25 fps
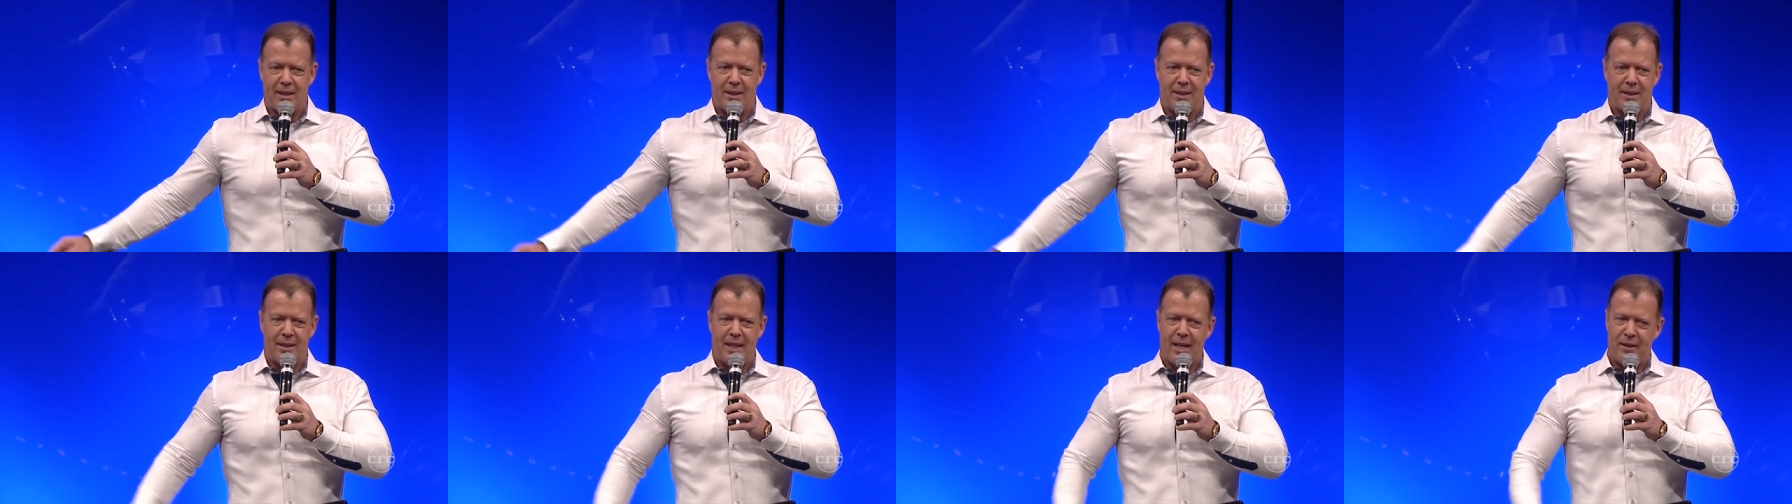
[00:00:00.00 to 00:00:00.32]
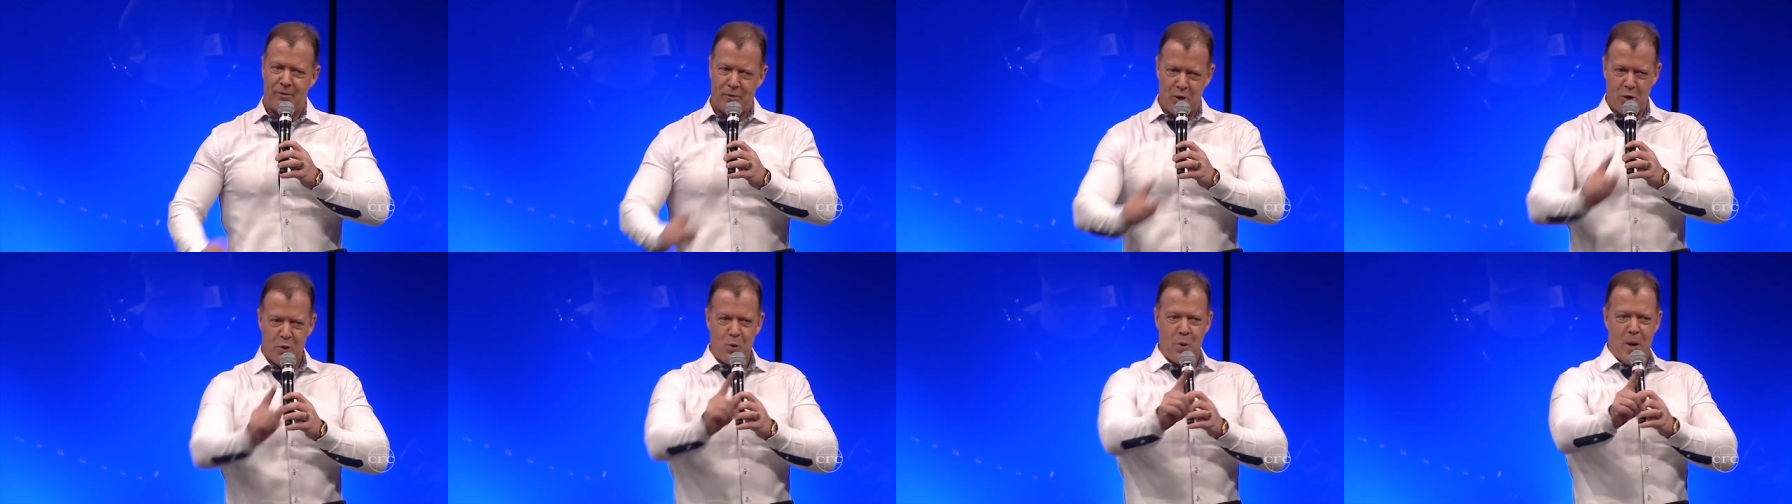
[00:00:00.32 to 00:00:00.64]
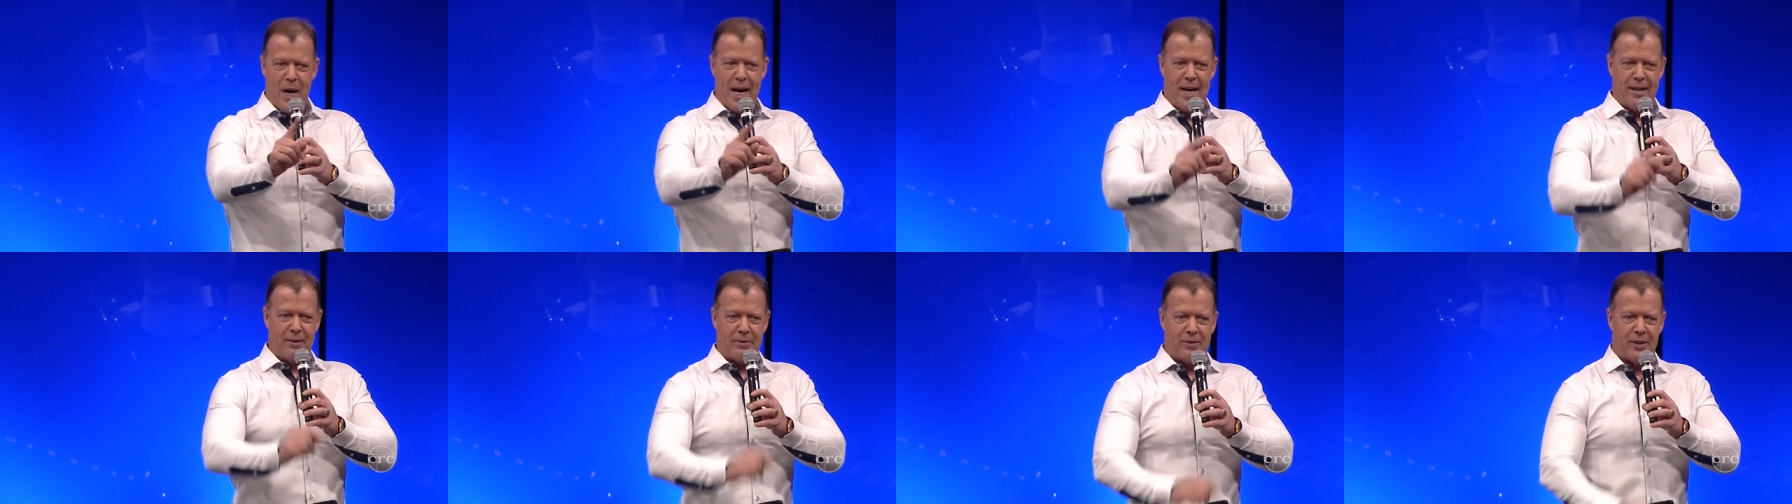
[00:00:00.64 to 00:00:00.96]
love your
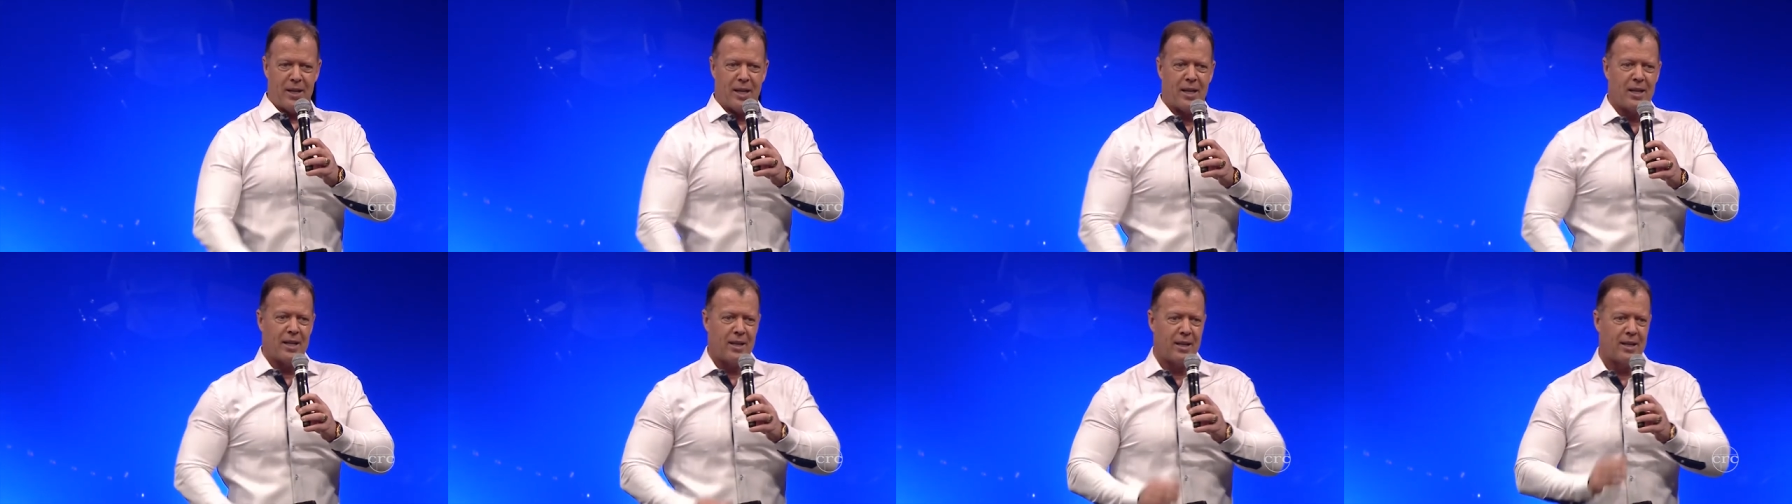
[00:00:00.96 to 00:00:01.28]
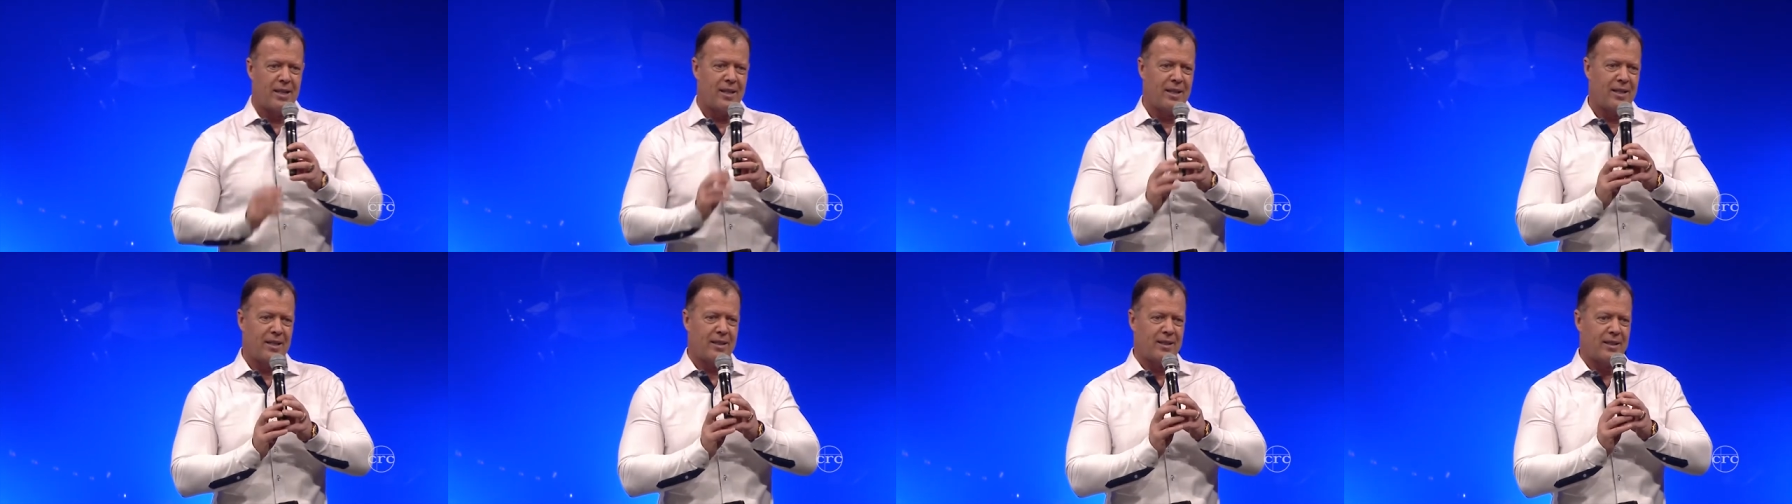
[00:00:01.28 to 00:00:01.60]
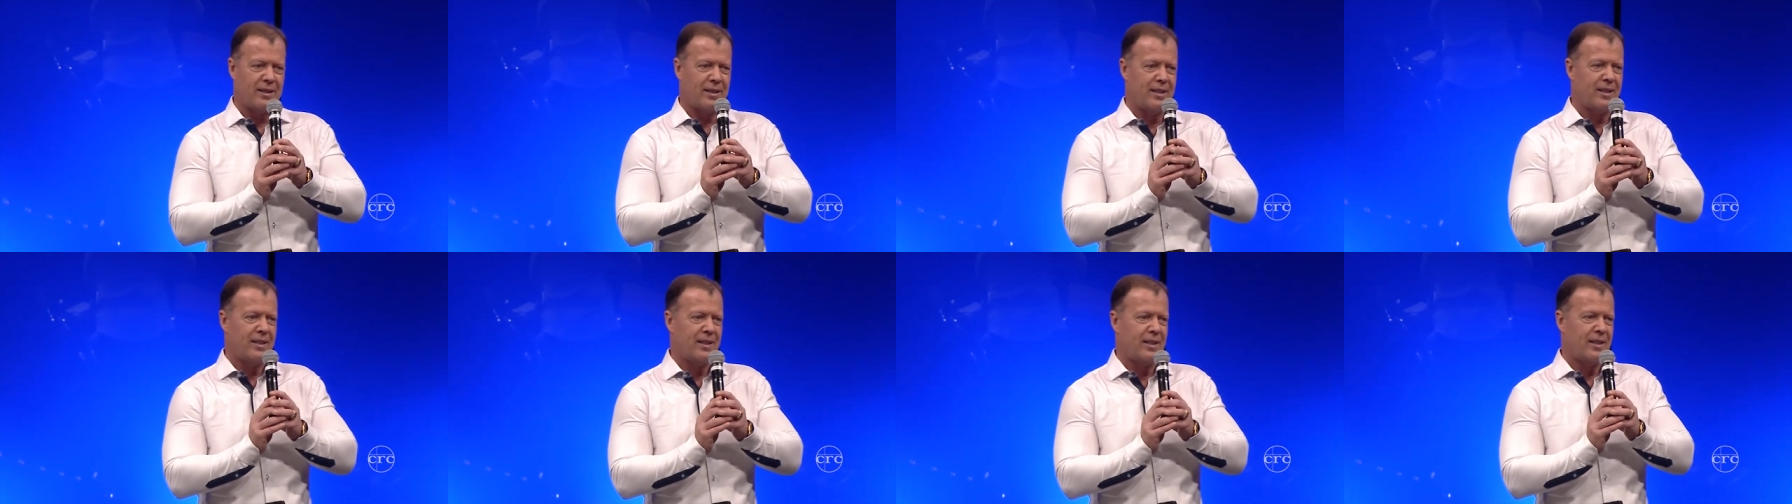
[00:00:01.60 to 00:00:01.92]
wife,
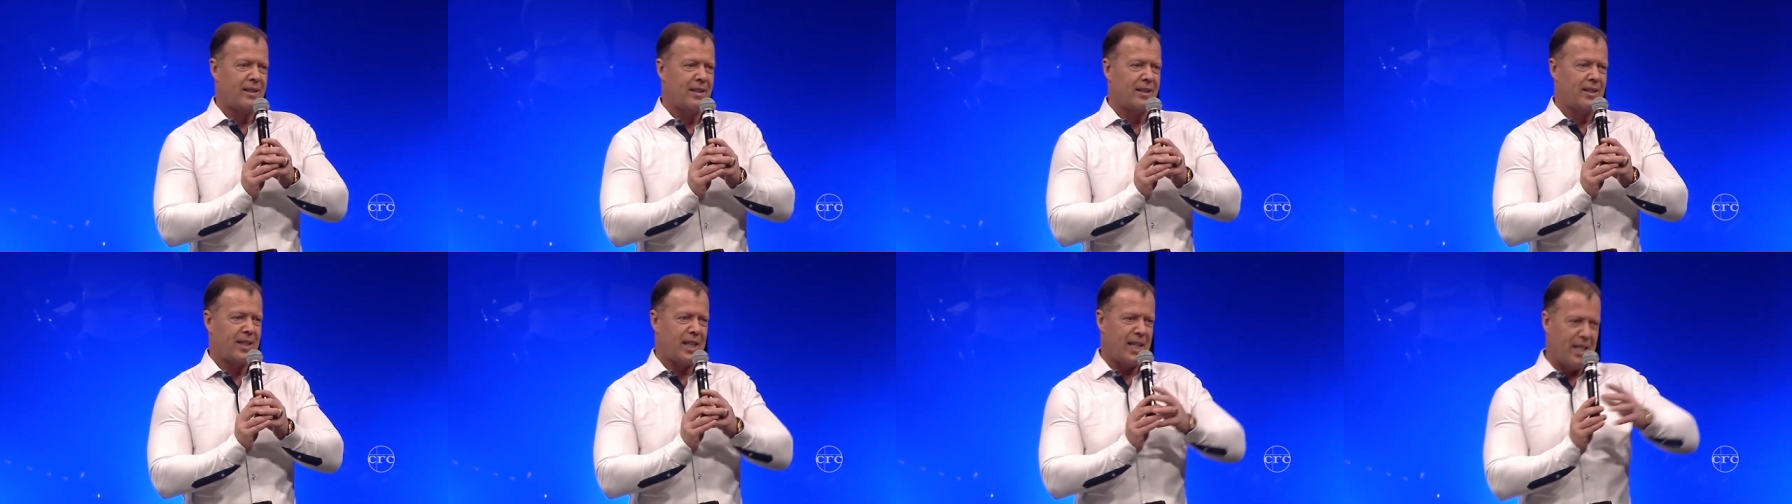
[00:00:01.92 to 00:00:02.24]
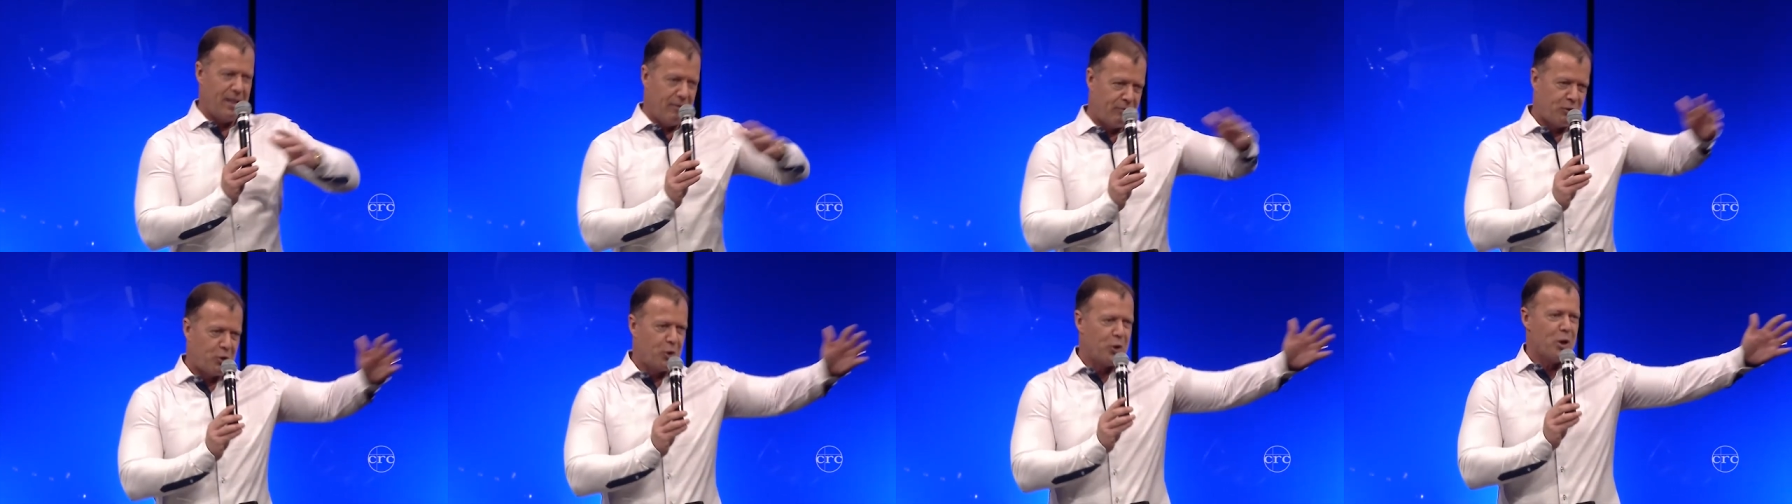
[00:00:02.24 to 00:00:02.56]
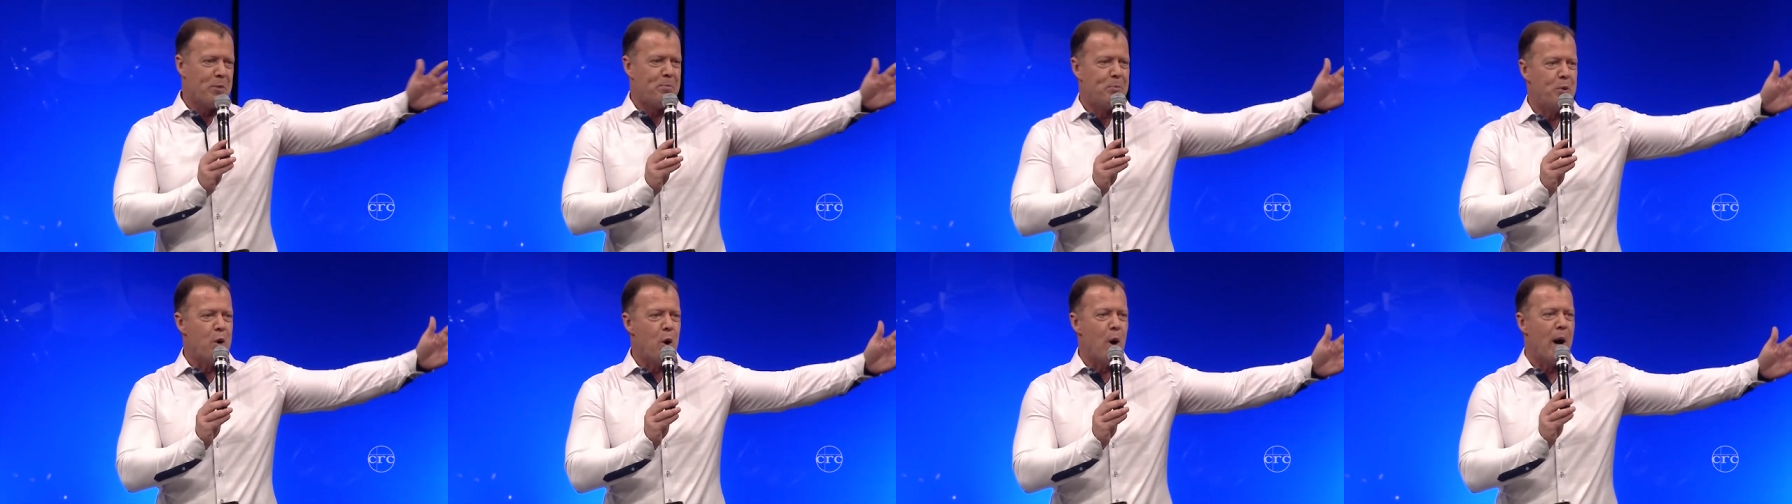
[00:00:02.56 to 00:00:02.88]
give to the
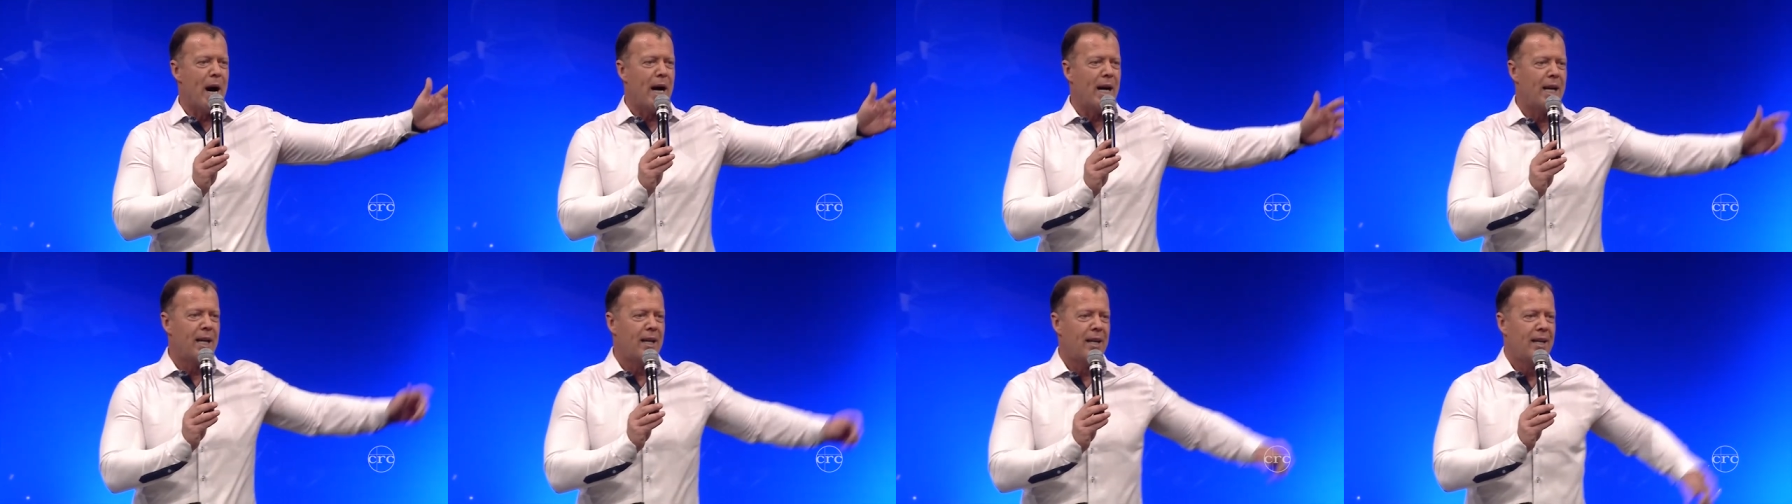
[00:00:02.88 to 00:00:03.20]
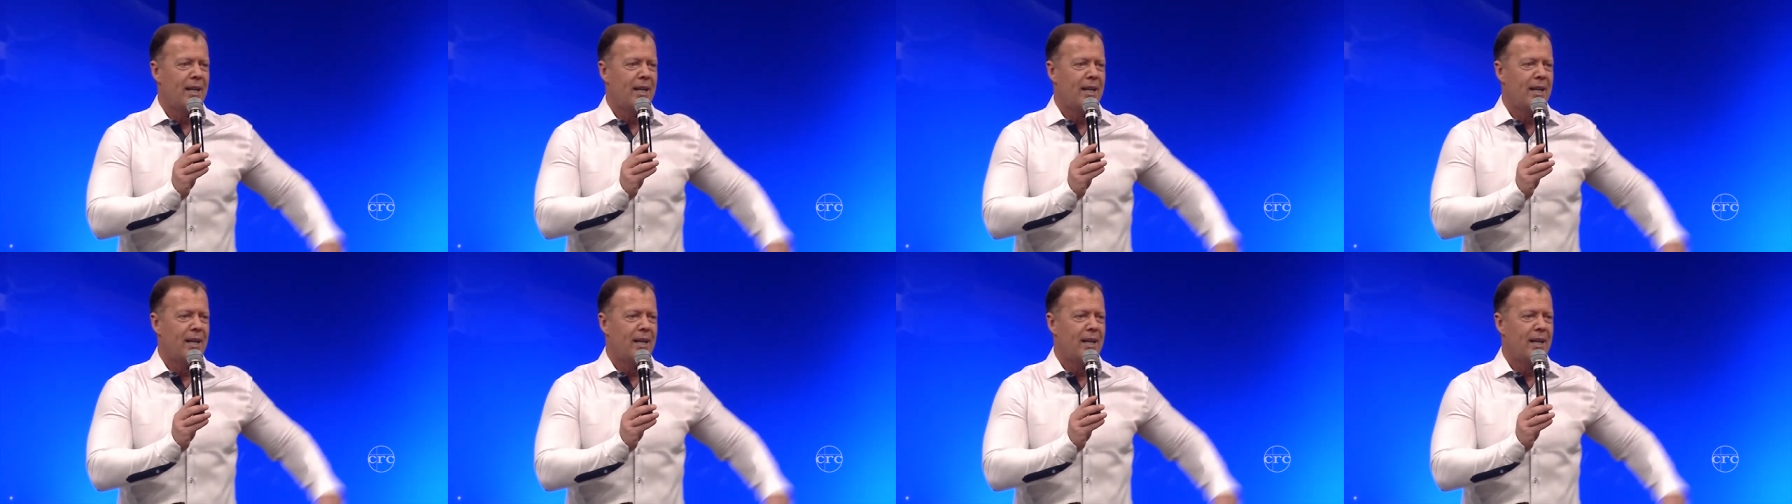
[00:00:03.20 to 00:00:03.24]
poor,